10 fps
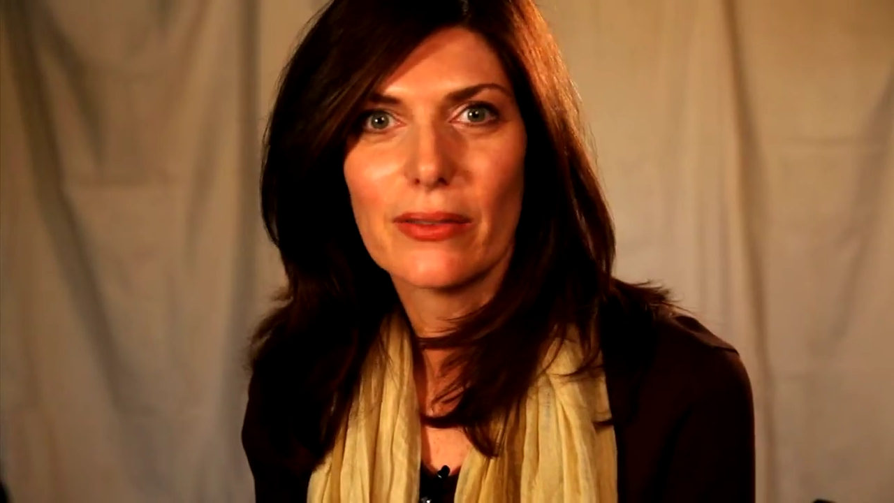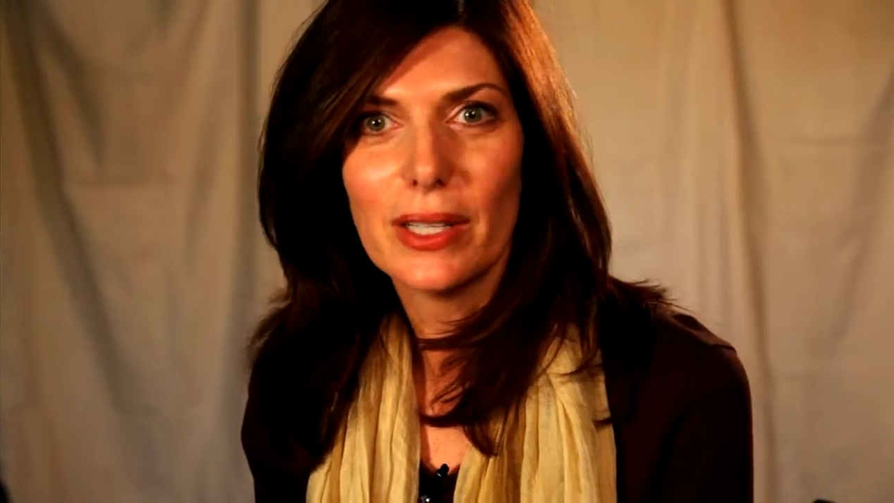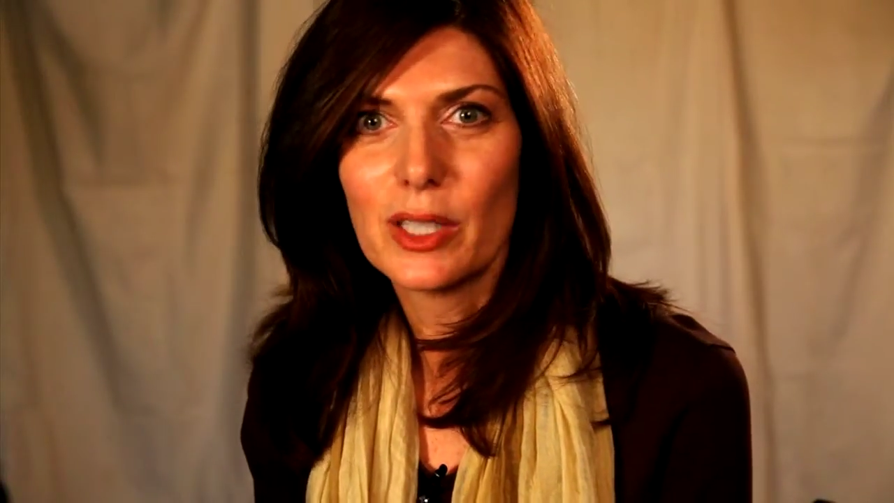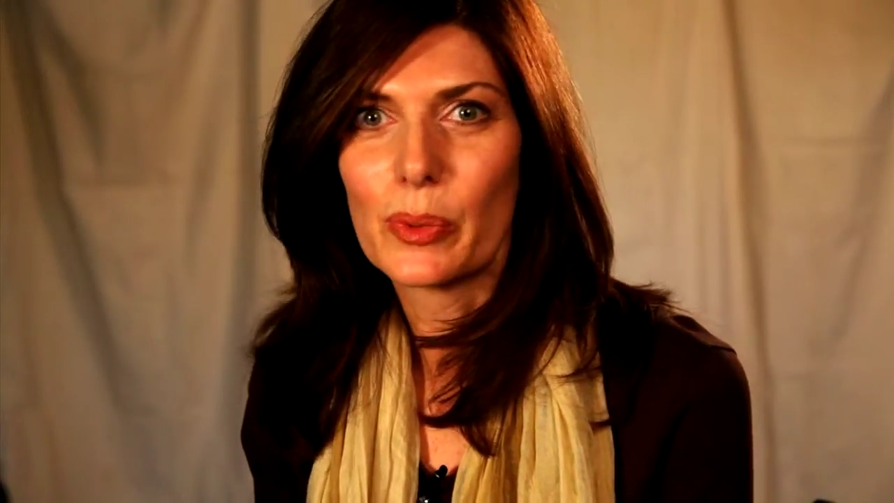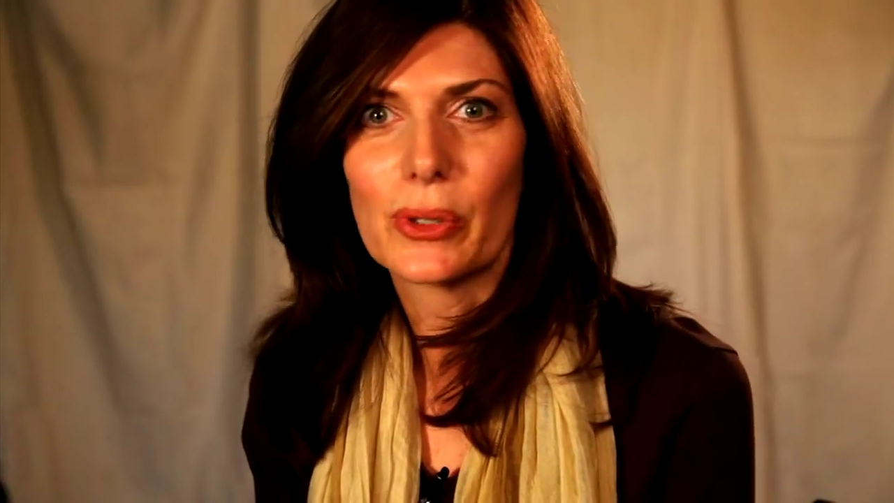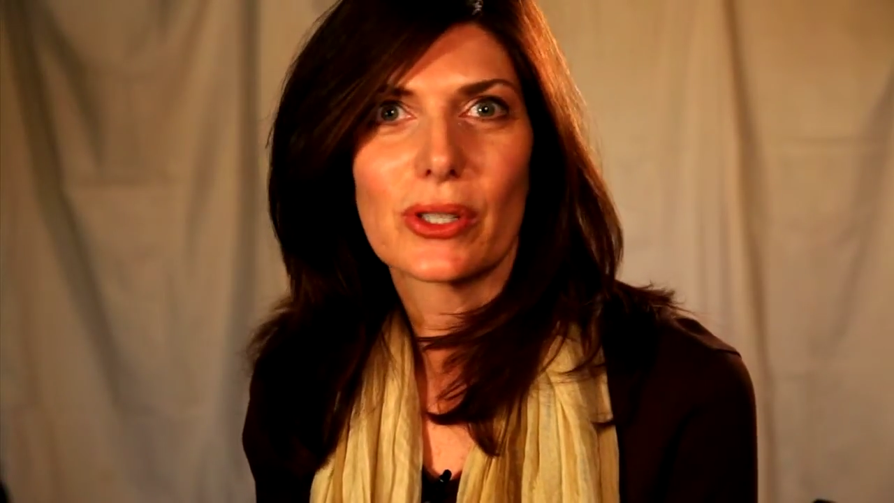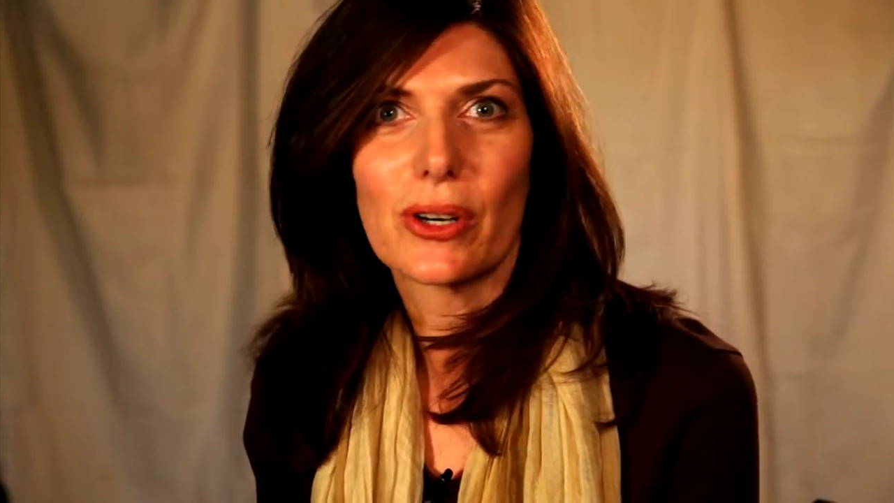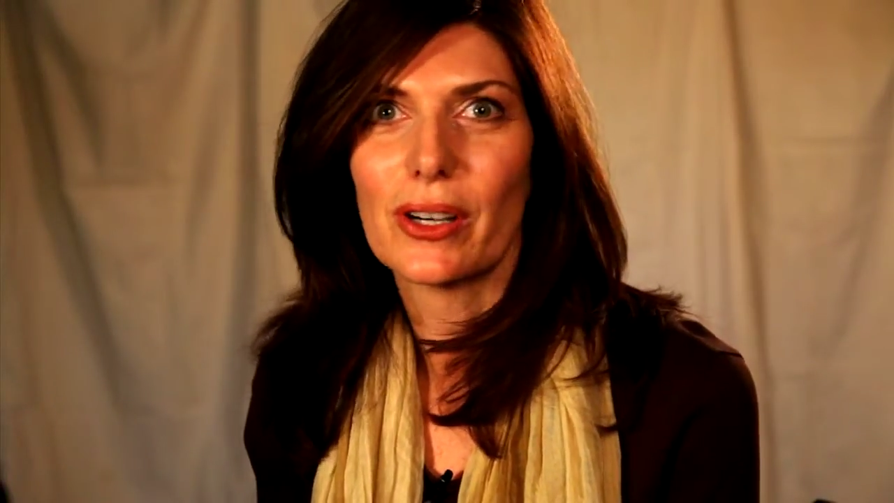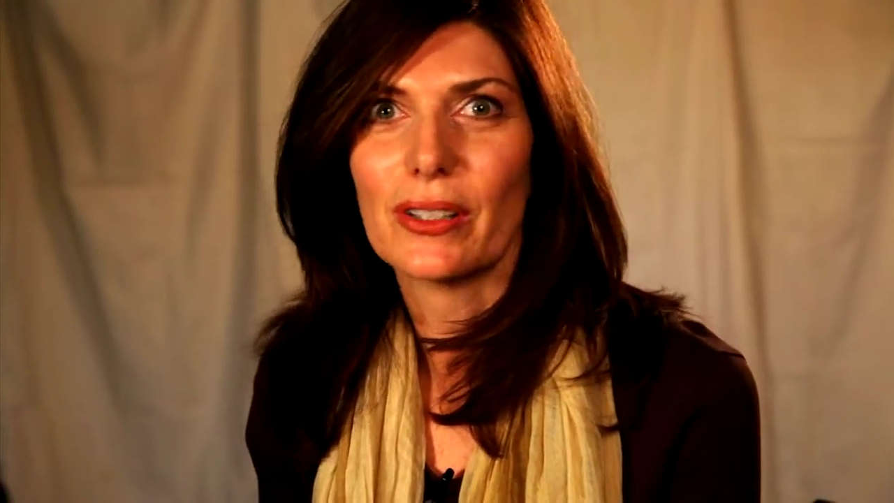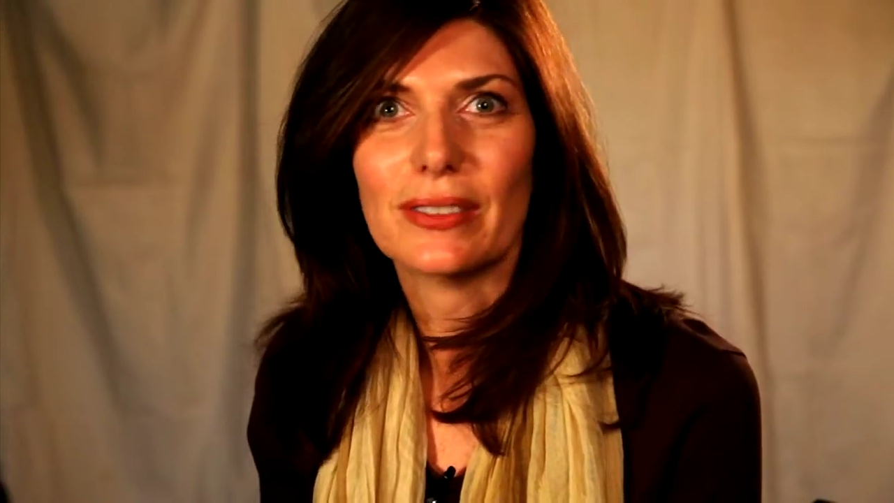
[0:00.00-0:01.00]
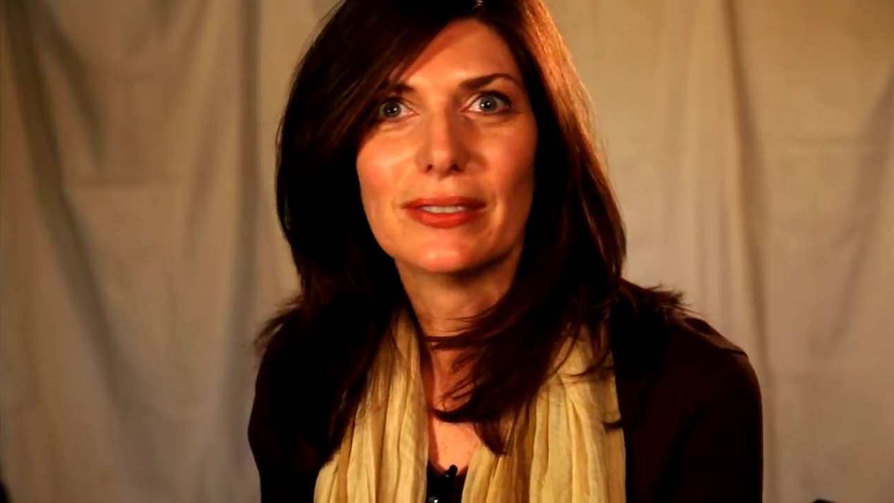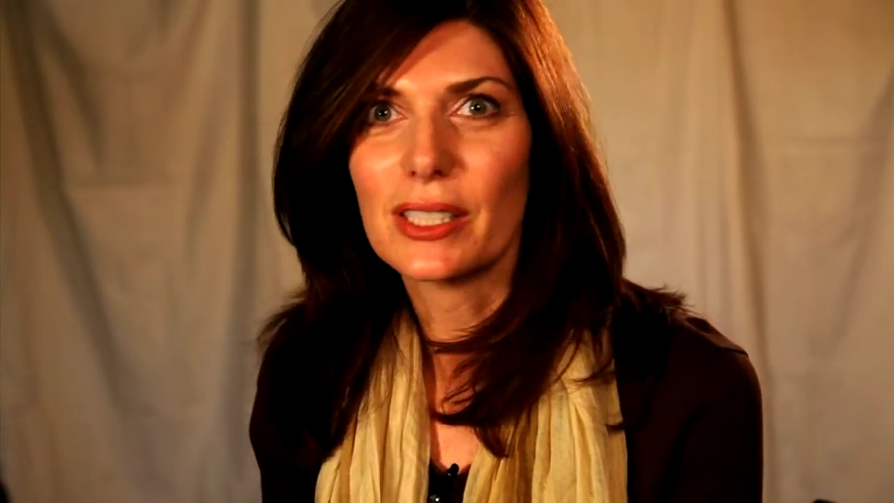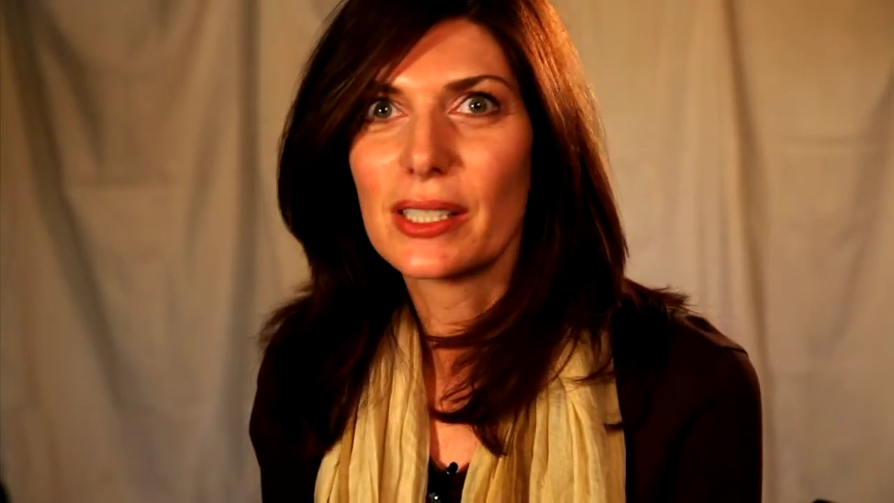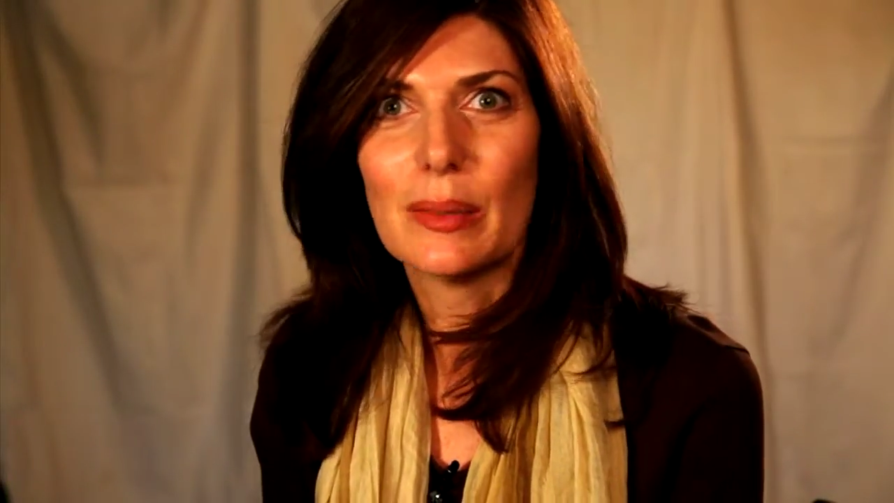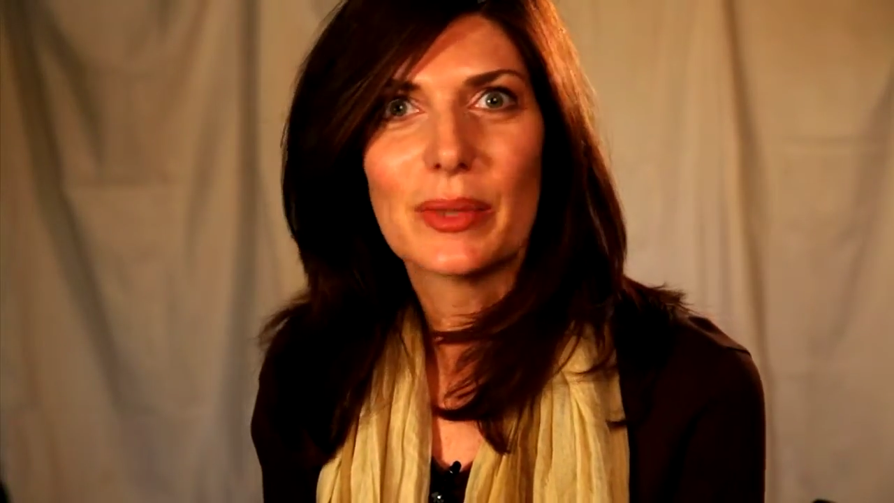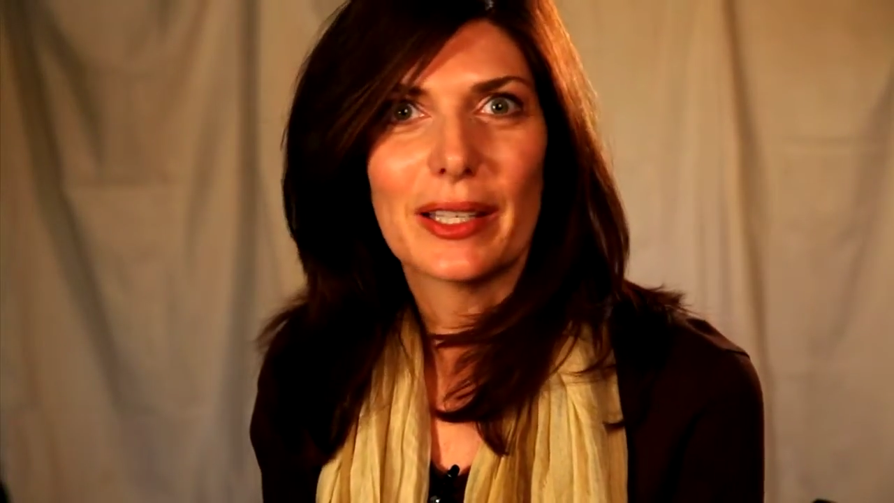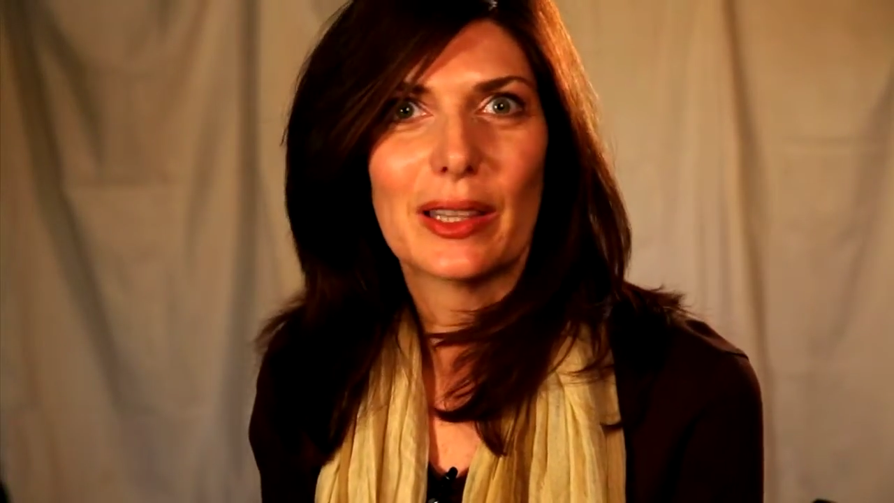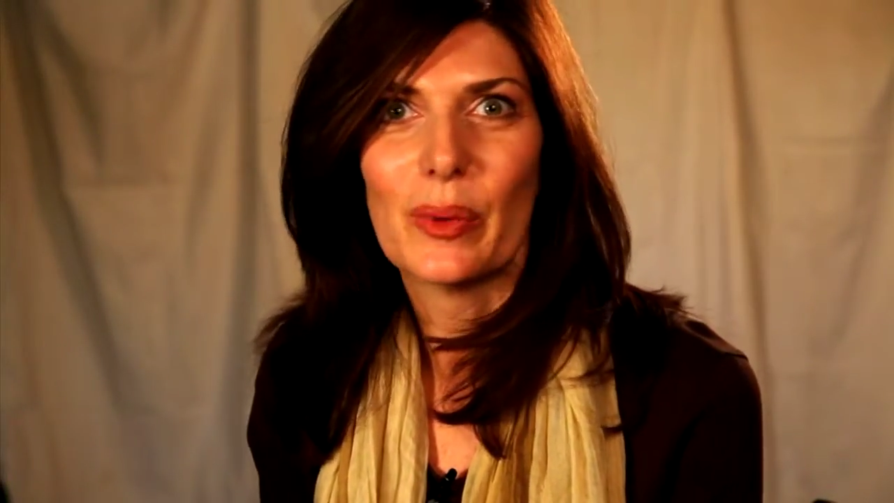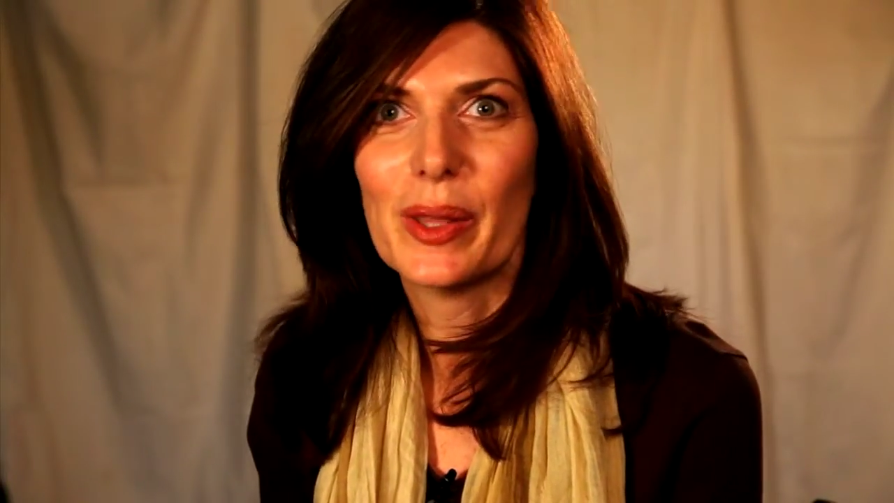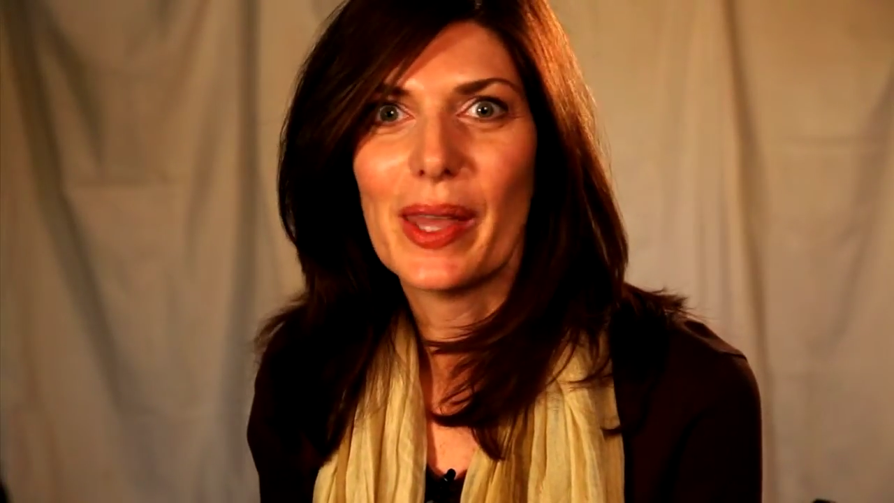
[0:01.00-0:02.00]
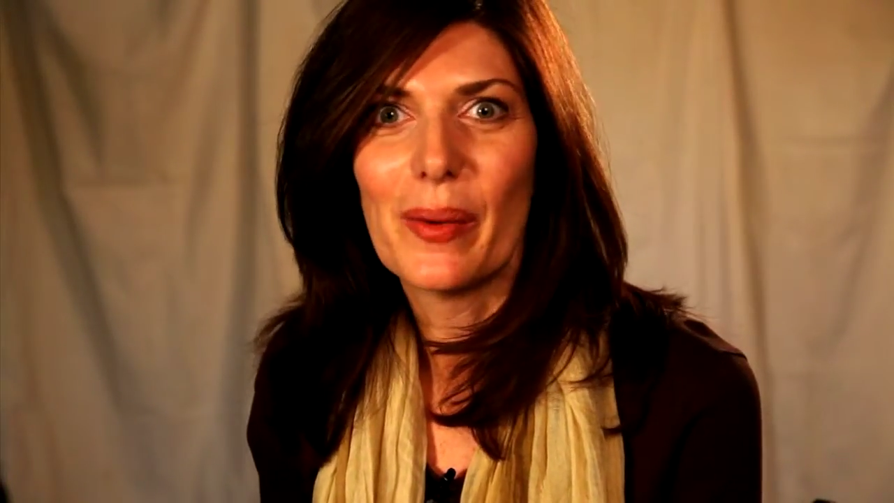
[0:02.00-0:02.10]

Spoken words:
red sports car just seems like the one they